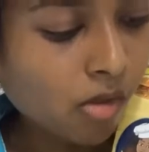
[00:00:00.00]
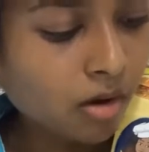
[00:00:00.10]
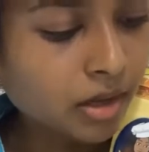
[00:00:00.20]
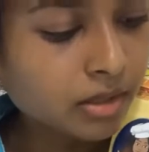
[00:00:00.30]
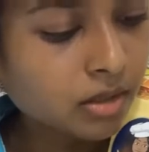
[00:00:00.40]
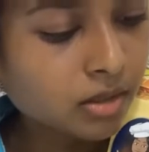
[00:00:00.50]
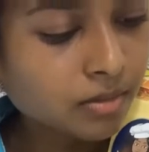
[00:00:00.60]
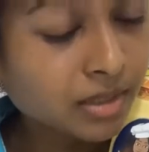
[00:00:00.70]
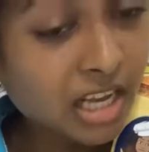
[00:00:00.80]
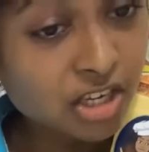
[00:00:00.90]
little
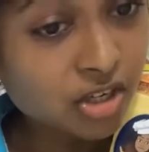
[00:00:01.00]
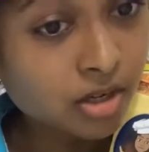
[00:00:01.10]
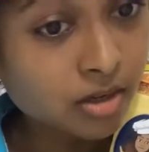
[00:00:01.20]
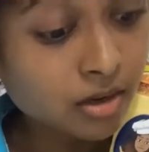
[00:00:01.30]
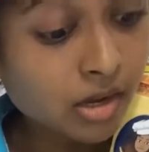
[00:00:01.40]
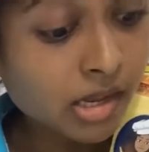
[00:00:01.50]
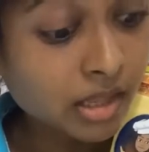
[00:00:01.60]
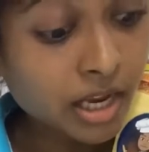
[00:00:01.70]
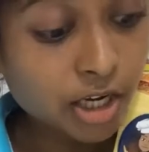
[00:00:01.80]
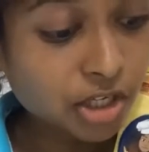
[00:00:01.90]
session in the
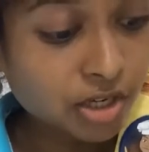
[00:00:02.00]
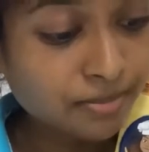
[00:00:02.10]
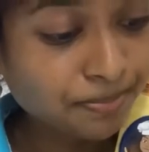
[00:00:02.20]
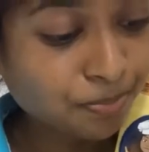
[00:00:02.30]
kitchen,